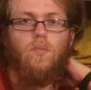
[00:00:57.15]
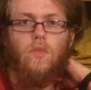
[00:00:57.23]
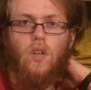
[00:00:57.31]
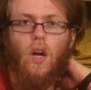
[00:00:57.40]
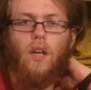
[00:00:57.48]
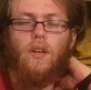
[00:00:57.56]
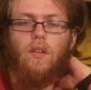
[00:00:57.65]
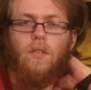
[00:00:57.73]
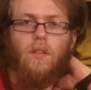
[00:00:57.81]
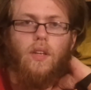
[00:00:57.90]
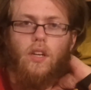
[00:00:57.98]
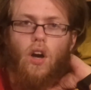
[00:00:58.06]
got
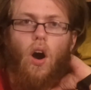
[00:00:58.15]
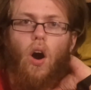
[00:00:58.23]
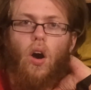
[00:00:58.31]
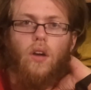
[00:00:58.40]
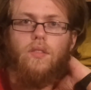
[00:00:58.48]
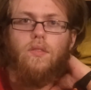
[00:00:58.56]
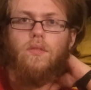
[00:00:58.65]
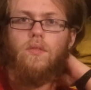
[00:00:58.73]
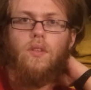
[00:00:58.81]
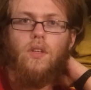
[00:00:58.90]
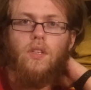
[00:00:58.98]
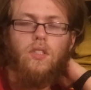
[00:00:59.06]
in a car and
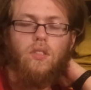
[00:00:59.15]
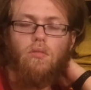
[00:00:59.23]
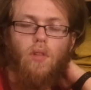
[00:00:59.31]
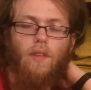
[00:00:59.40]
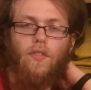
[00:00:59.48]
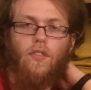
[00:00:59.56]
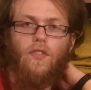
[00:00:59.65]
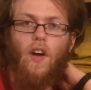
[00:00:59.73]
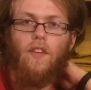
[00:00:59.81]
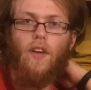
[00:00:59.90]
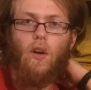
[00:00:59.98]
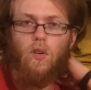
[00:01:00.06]
slept for 5
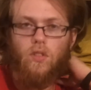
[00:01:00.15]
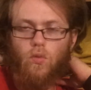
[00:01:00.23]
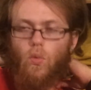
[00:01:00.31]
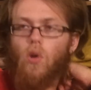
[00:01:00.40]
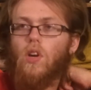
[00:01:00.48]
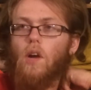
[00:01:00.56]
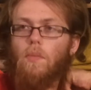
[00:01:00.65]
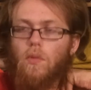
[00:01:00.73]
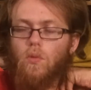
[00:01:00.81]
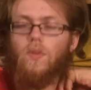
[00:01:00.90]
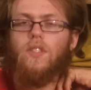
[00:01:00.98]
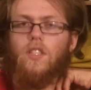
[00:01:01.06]
hours and woke up and
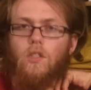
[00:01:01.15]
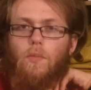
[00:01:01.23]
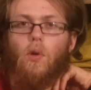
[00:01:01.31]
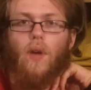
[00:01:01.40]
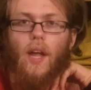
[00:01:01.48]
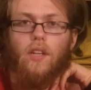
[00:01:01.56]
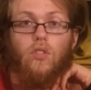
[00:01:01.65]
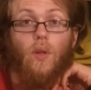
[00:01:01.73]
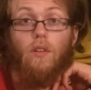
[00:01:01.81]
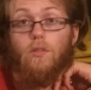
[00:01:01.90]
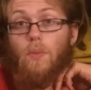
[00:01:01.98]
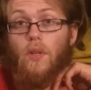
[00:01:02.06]
was in Spokane, so that
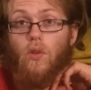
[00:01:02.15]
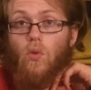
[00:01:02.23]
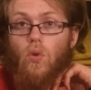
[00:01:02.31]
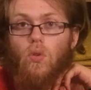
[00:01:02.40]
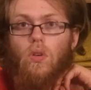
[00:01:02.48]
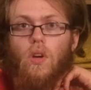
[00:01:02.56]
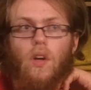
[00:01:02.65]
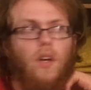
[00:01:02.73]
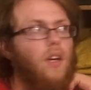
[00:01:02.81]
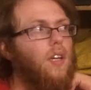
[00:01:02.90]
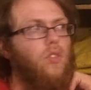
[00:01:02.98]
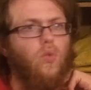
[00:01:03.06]
was pretty cool.
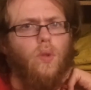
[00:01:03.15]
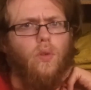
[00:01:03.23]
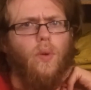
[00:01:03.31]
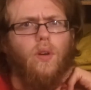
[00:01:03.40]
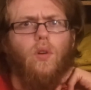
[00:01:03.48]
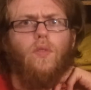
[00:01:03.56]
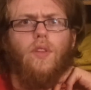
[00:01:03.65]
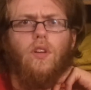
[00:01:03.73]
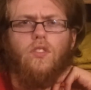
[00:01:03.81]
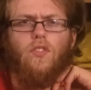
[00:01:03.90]
It's really weird over there. It's